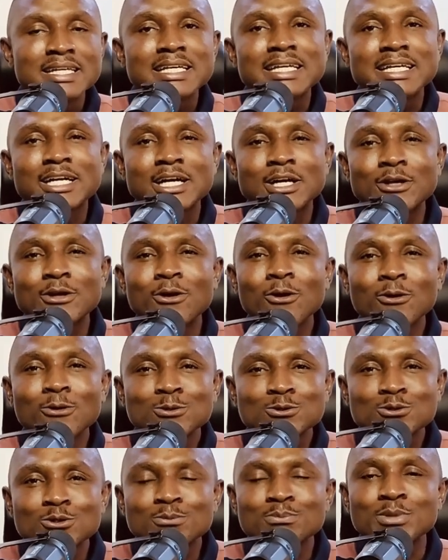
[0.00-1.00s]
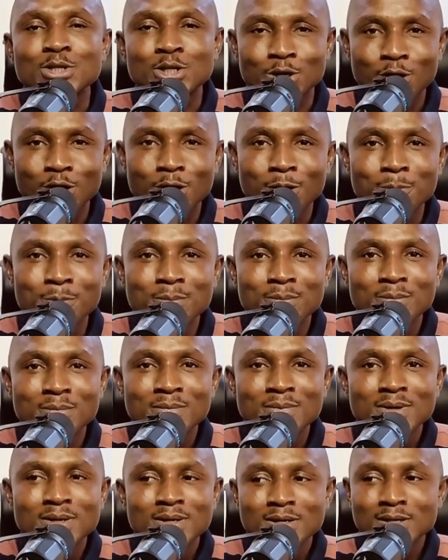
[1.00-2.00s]
it can also become
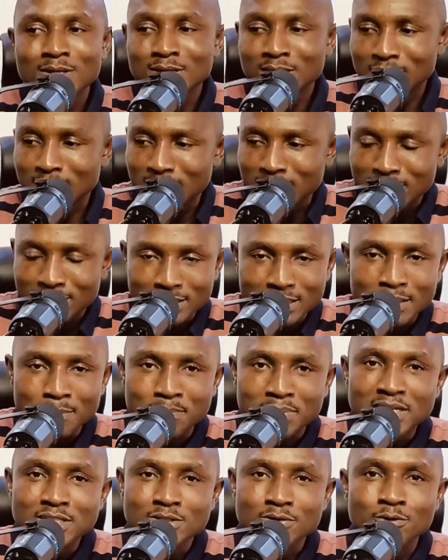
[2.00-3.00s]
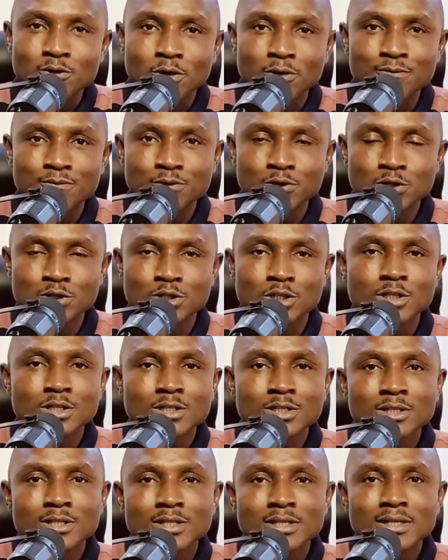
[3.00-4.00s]
a place of confusion,
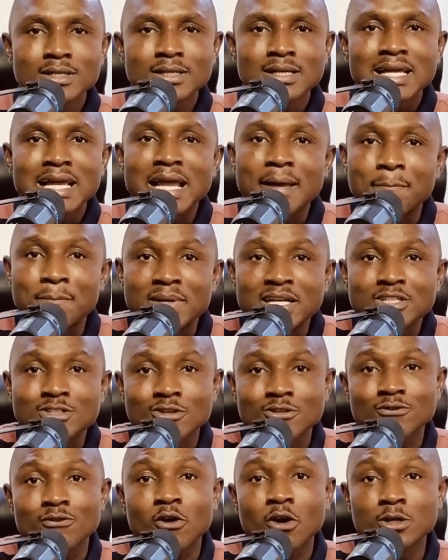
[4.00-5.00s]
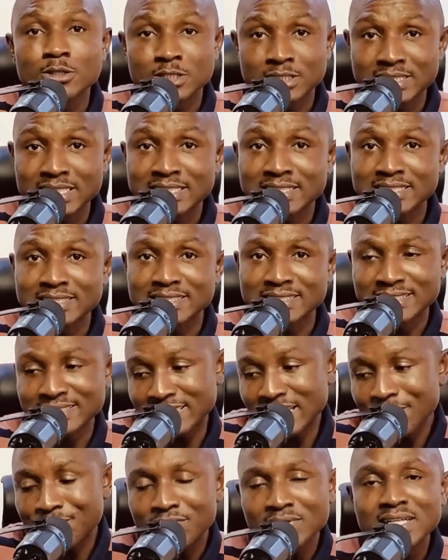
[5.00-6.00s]
a place of uncertainty.
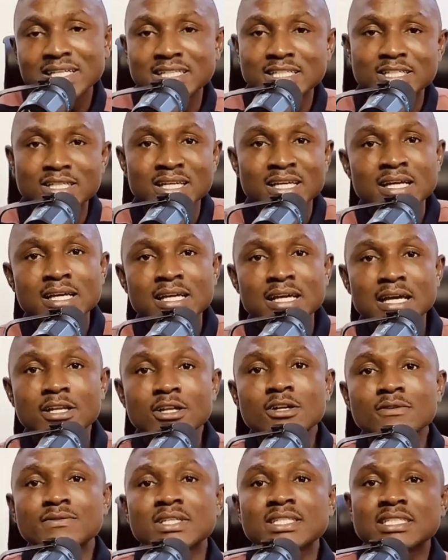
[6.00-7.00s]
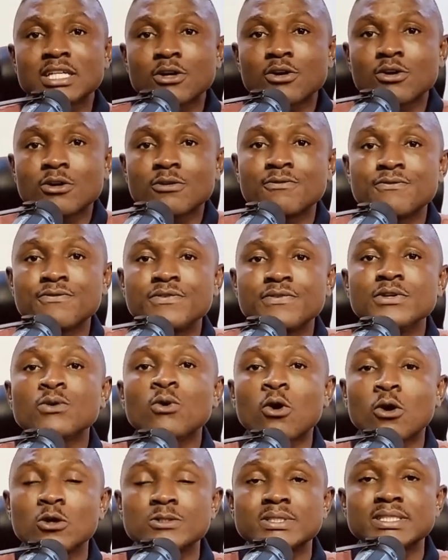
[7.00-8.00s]
Definitely, a lot of things are going to feel
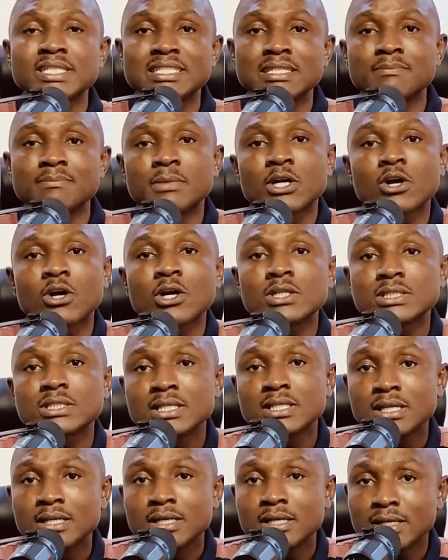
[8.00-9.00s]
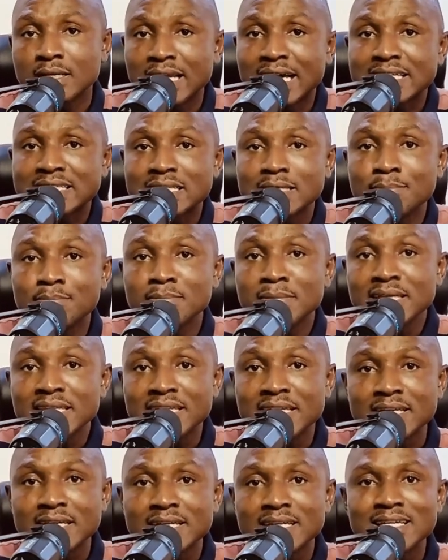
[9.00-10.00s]
uncertain because, like the
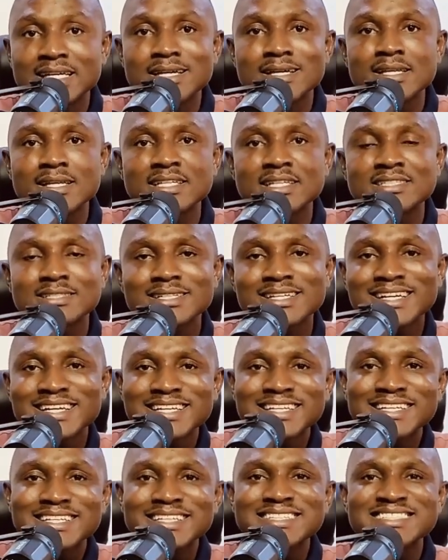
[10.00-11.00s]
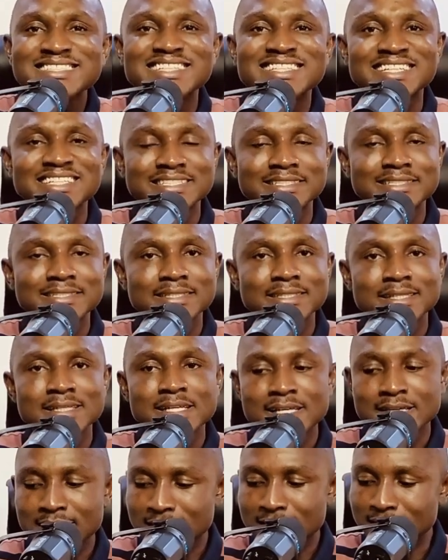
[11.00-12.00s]
meaning, it is indistinct.
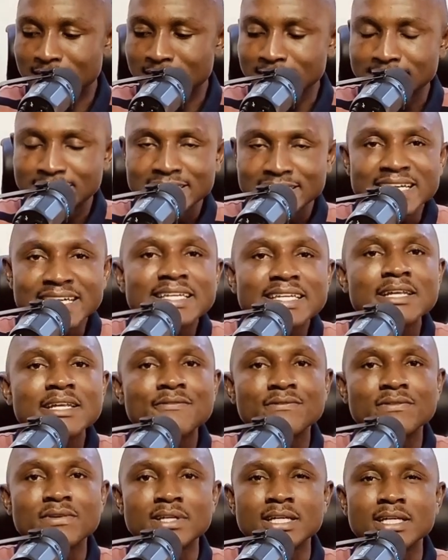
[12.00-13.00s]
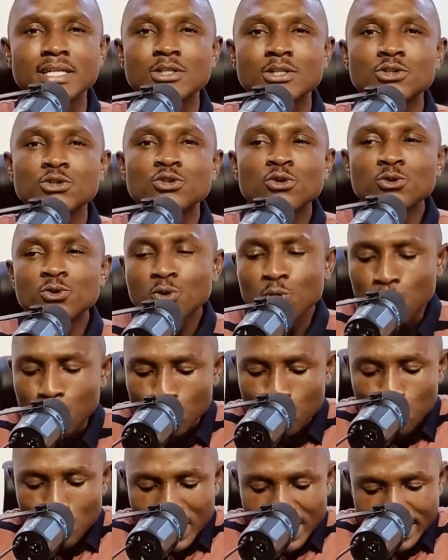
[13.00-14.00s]
It is indefinite. You don't know
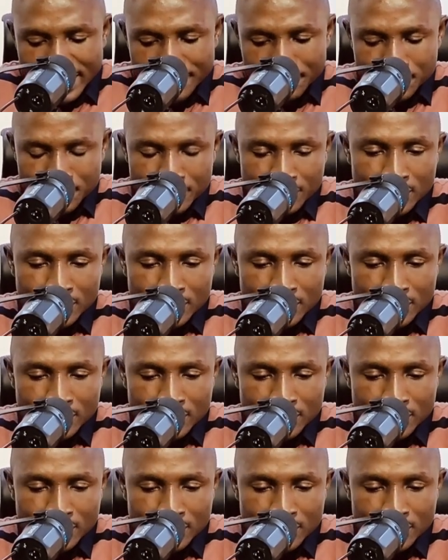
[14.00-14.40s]
when,